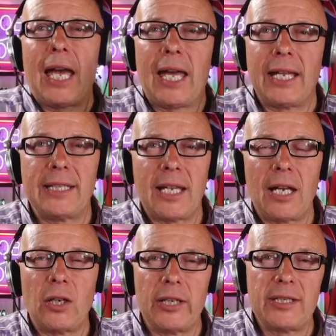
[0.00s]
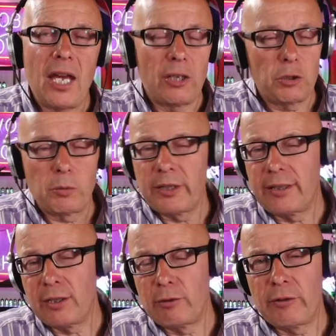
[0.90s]
And I got in touch with
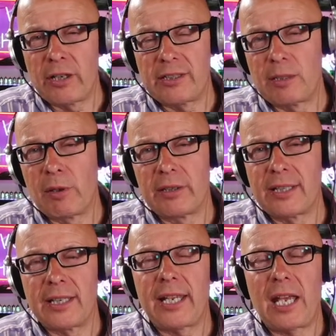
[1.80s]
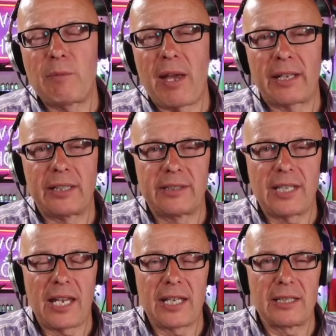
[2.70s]
the university, but it came back
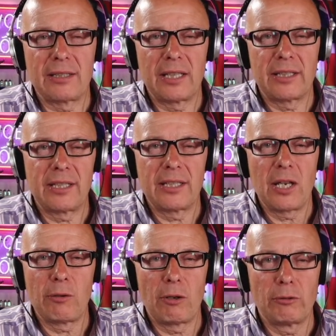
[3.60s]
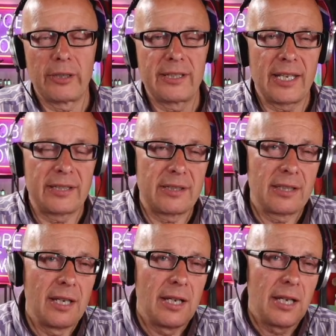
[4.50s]
saying that it no longer exists.
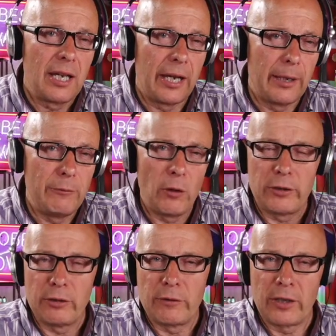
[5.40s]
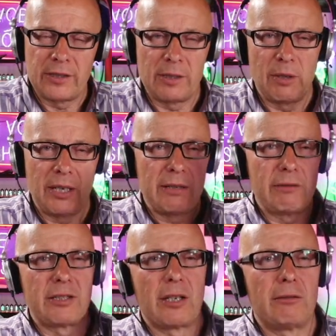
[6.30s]
Not the university, but he
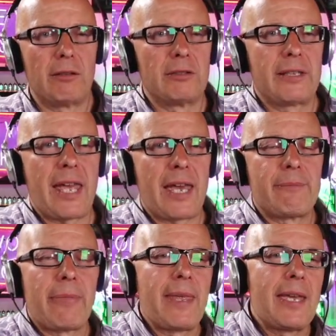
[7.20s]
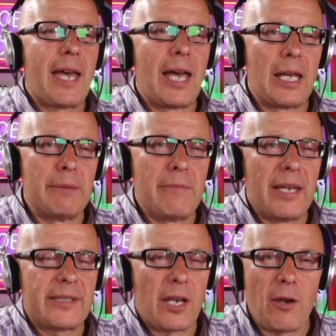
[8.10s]
was no longer there.
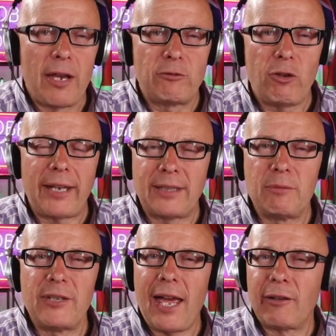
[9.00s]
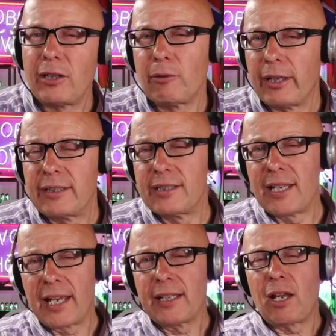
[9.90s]
So I tracked him down anyway
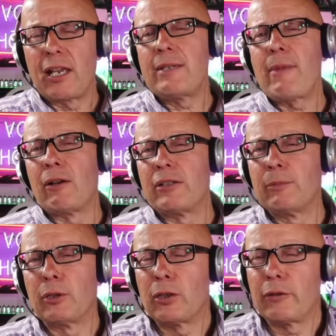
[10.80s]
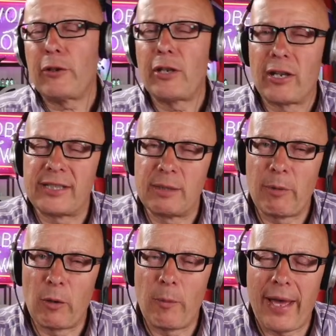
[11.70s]
today, and I emailed him, and I got a very nice
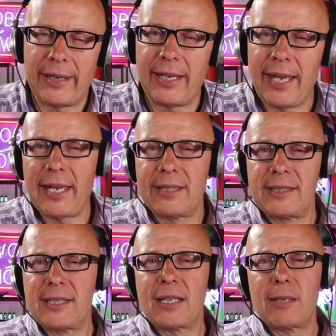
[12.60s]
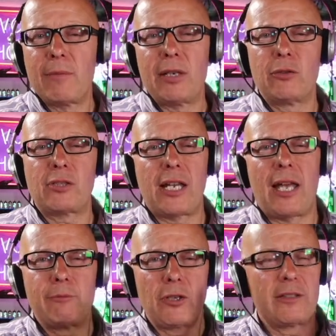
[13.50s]
email back. And it looks like
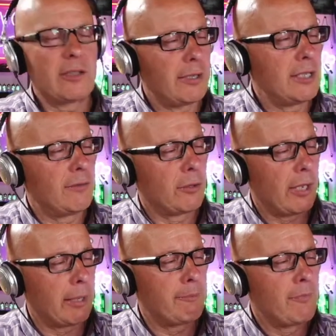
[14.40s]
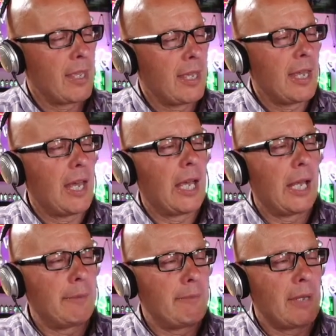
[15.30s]
I'm going to interview him,
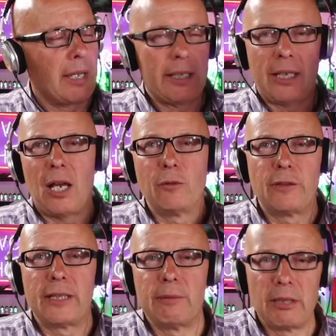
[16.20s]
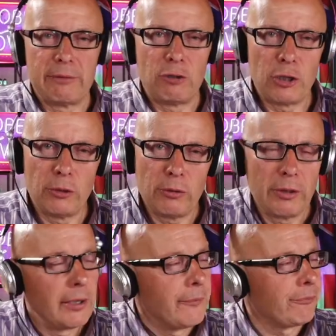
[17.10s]
hopefully in the middle of June.
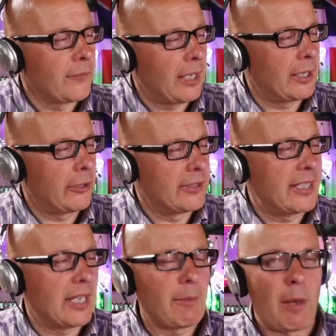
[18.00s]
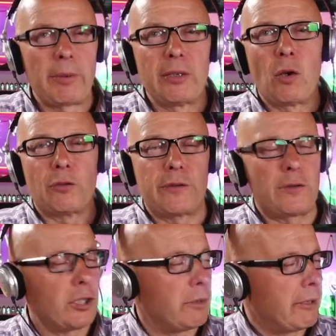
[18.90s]
I go and see him up in
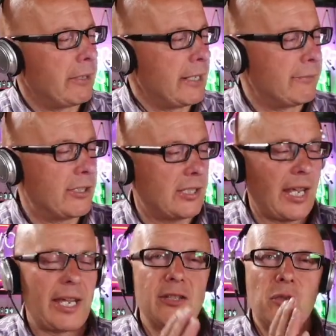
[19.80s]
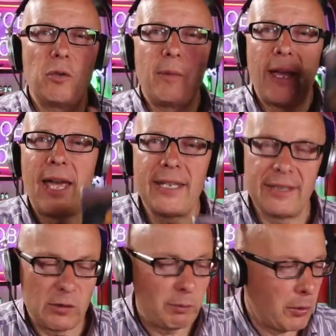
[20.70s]
Oxfordshire, where he lives, and talk about A,
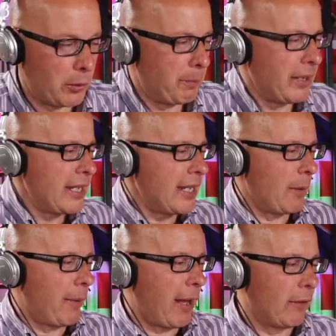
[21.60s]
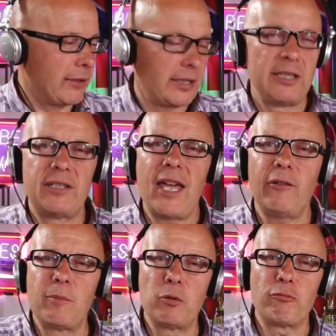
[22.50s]
this book, B, about the
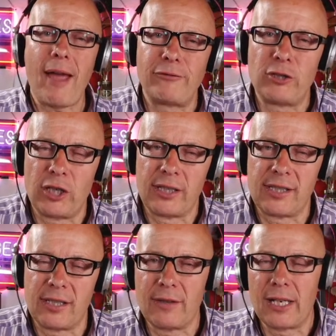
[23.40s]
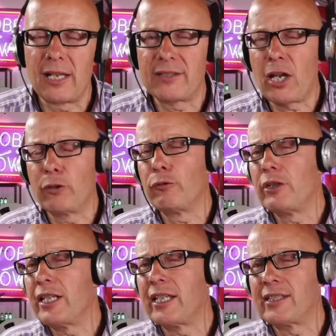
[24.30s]
terrible ravages in the last
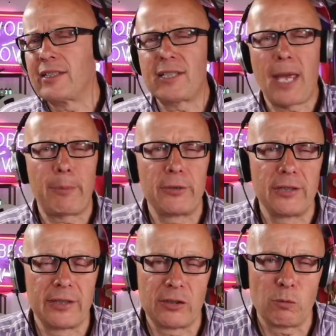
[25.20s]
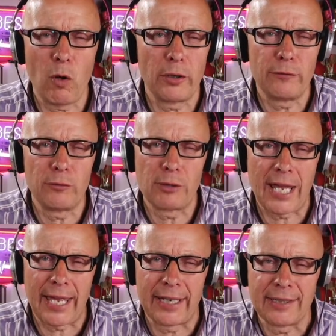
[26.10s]
100 years that's happened to this wonderful
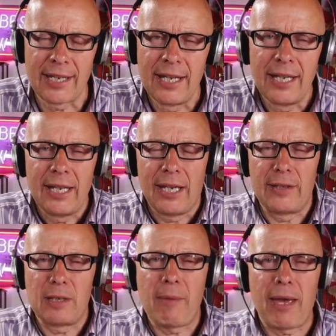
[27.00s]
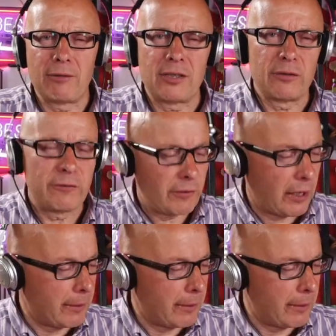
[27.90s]
land, and the amount of